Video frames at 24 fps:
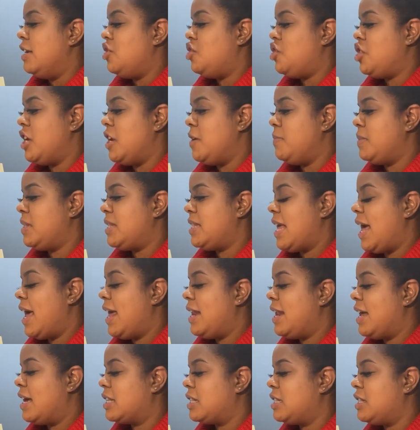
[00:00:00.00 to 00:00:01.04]
Jim
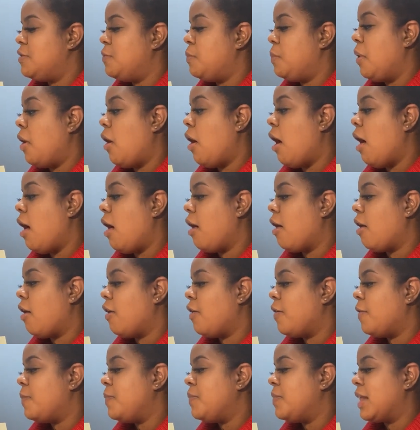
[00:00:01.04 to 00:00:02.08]
sat next to
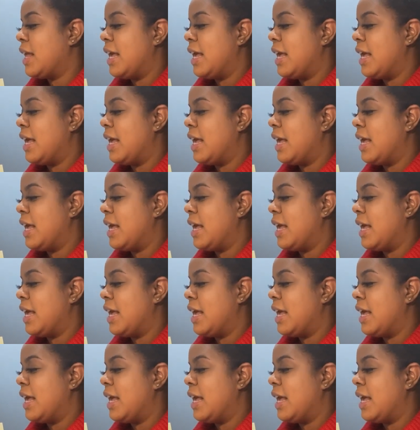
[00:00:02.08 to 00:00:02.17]
Paul.